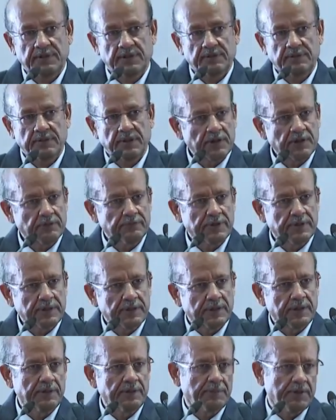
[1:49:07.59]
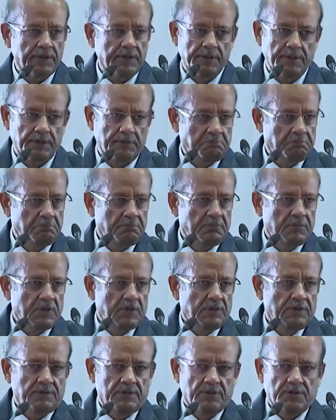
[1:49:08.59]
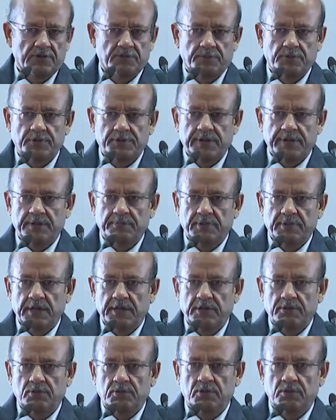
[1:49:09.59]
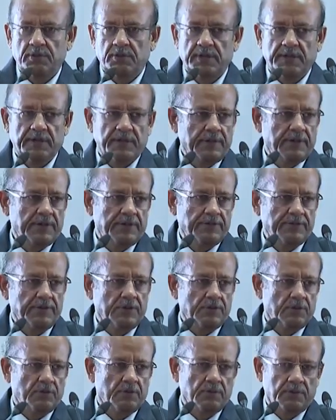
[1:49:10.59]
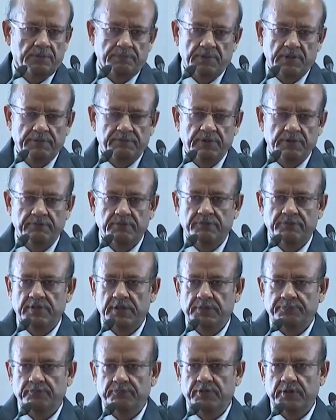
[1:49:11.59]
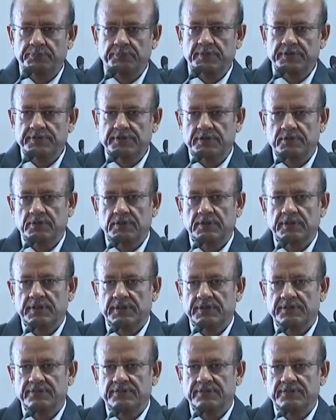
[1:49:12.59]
That is why anybody just put in a black coat and enters the court, maybe with the weapons and all that.